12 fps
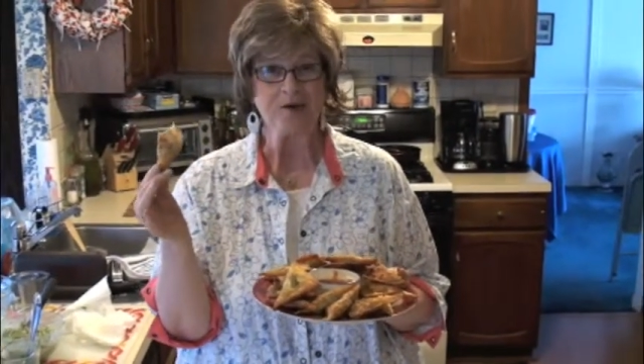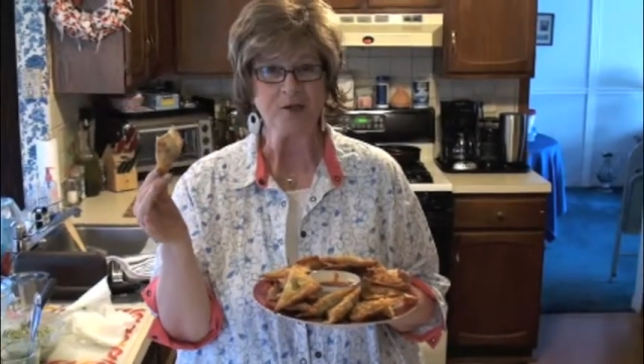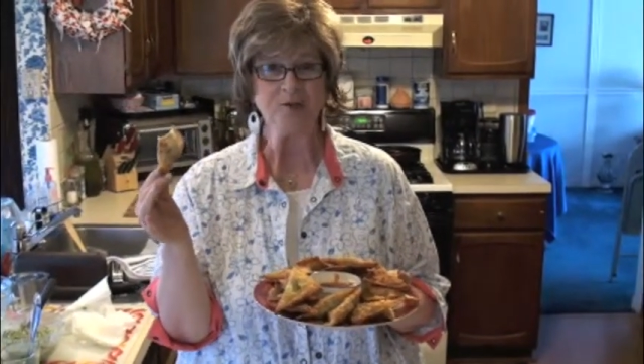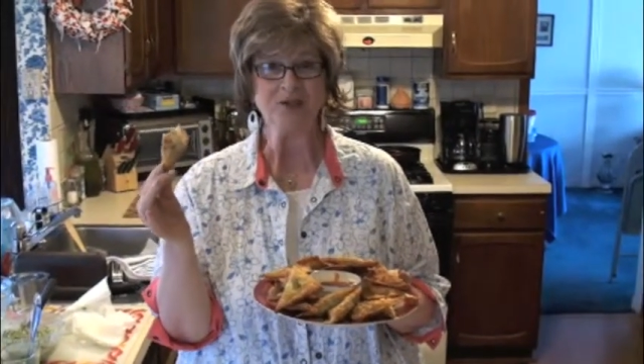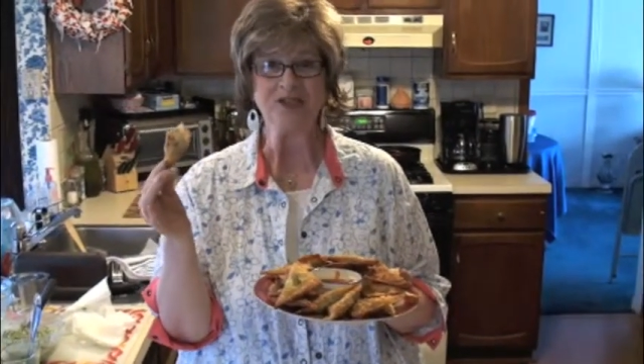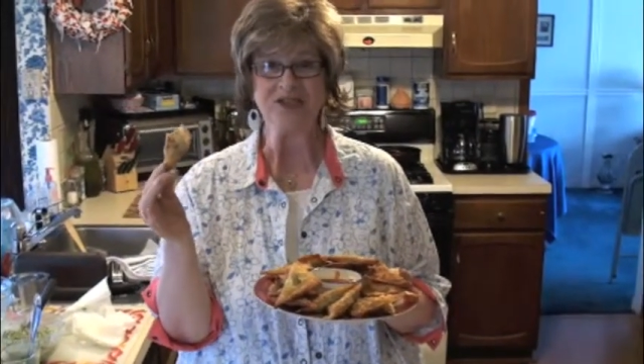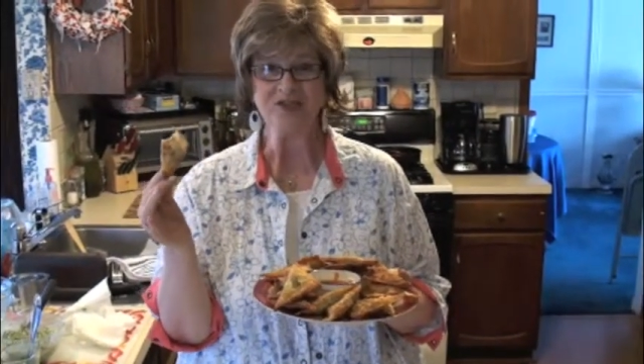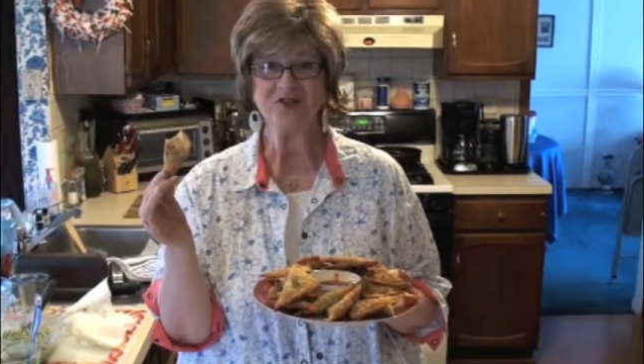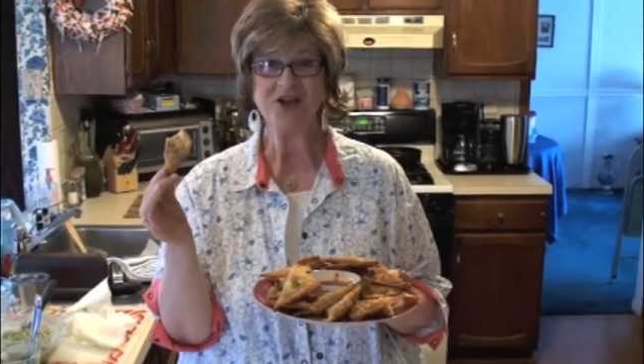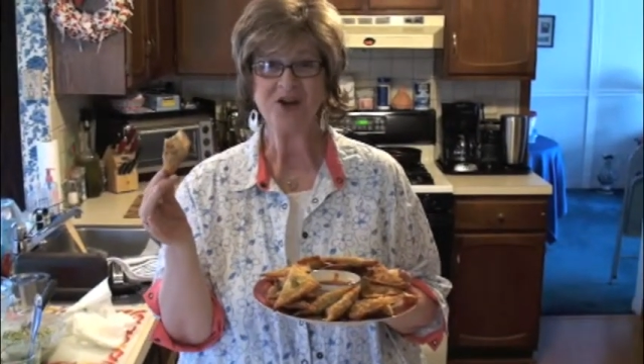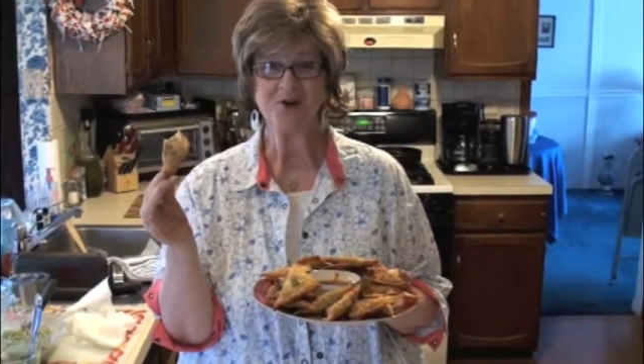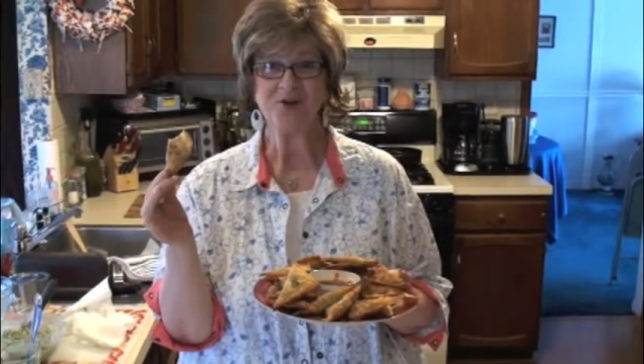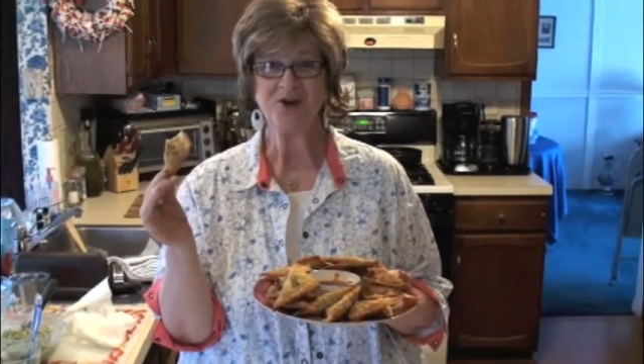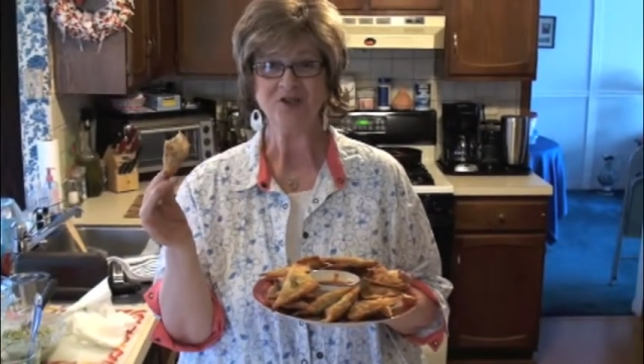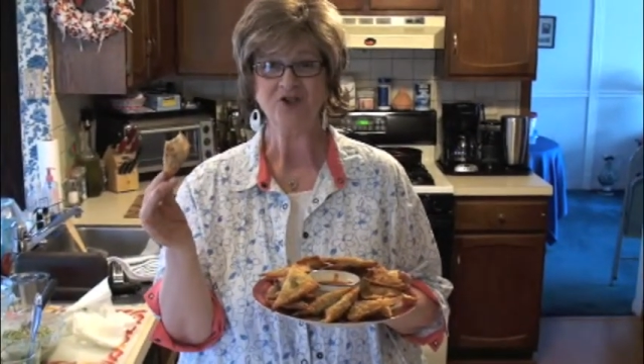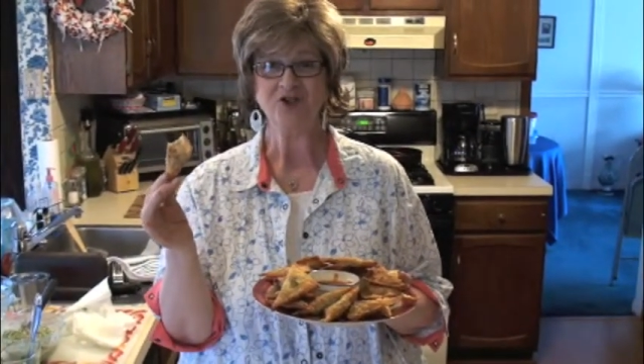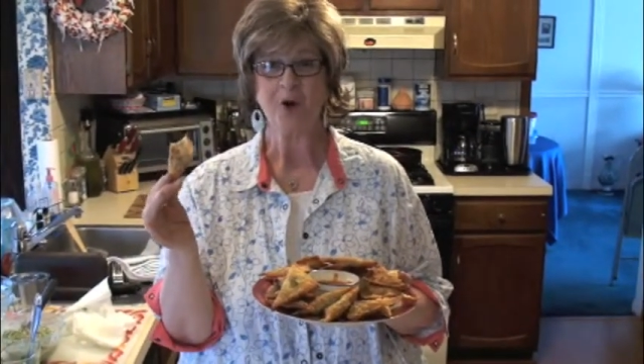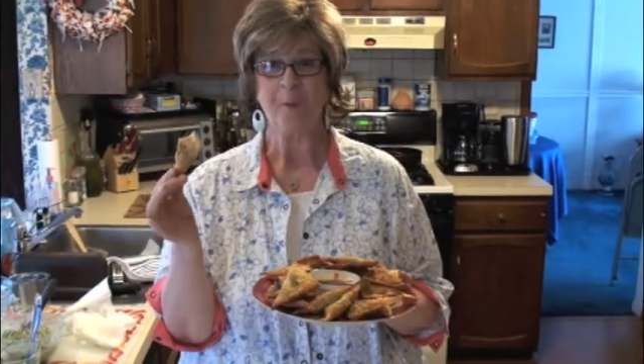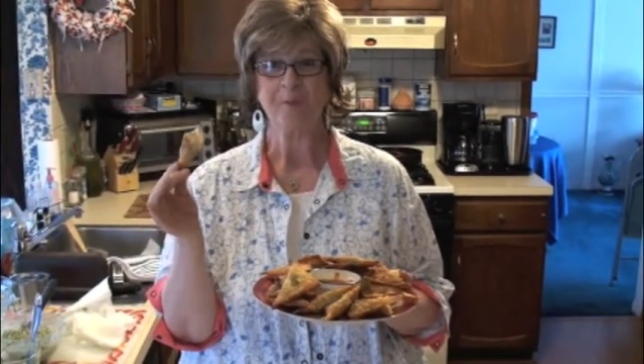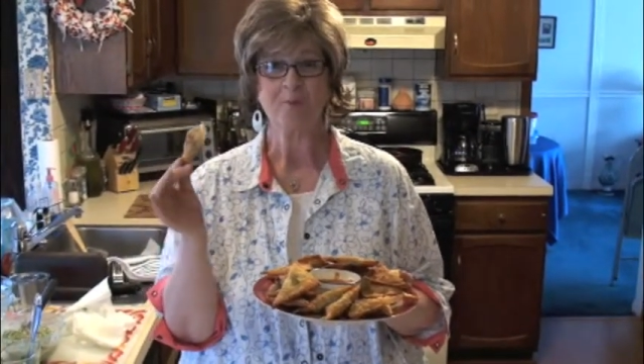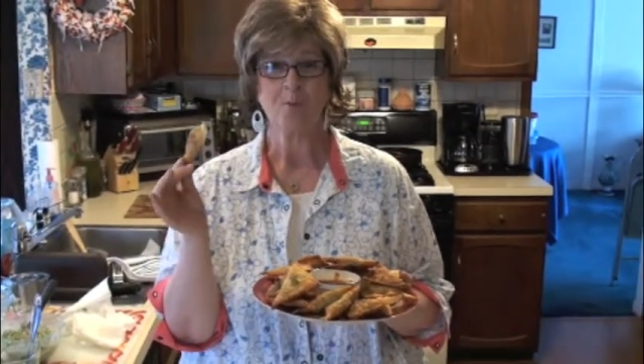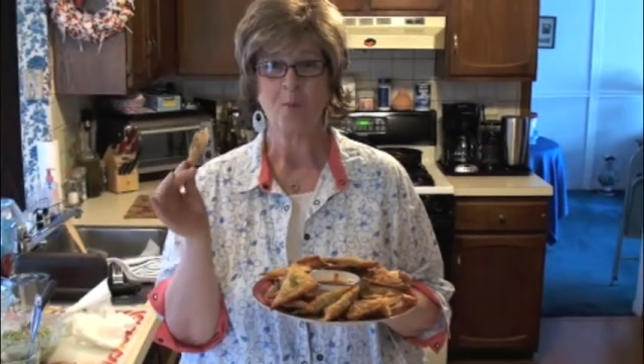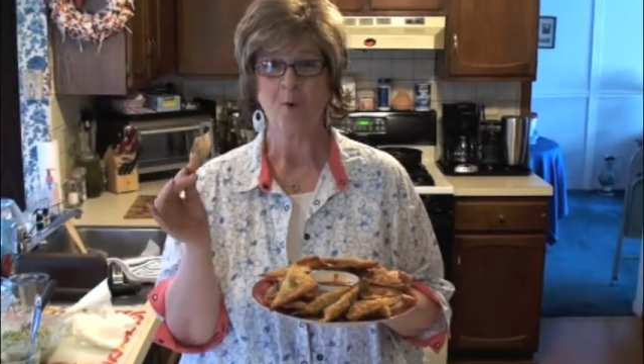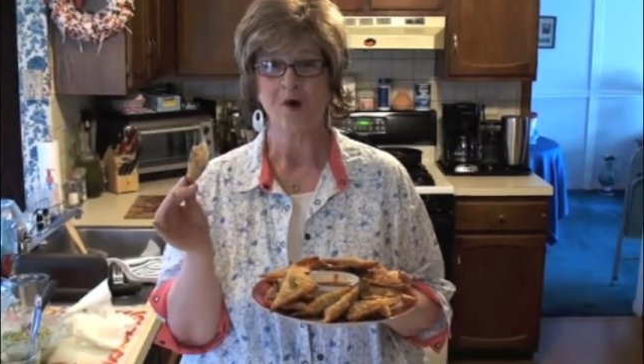Hope you can hear that crunch.
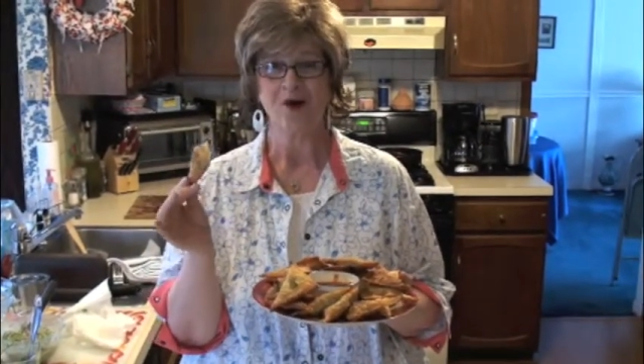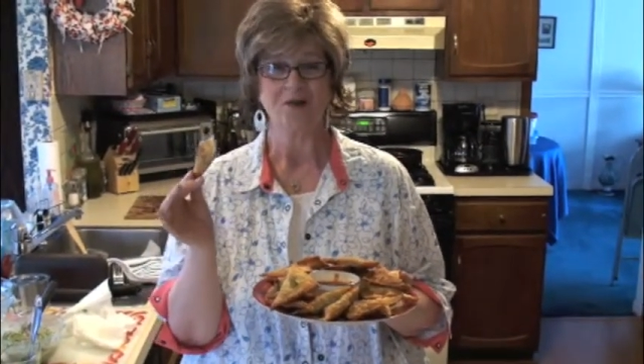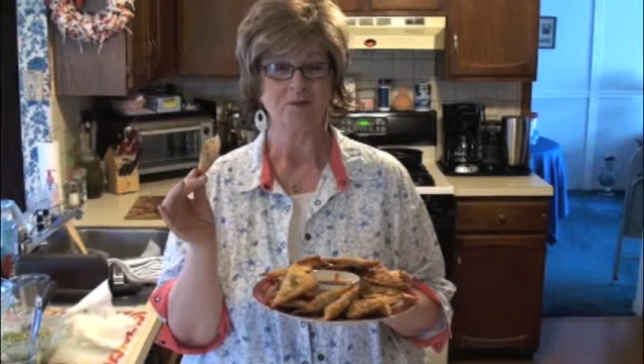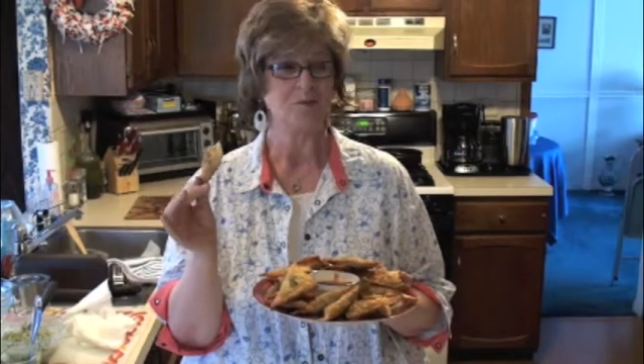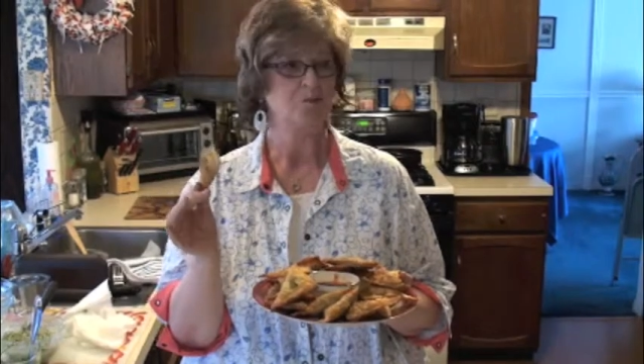Boy,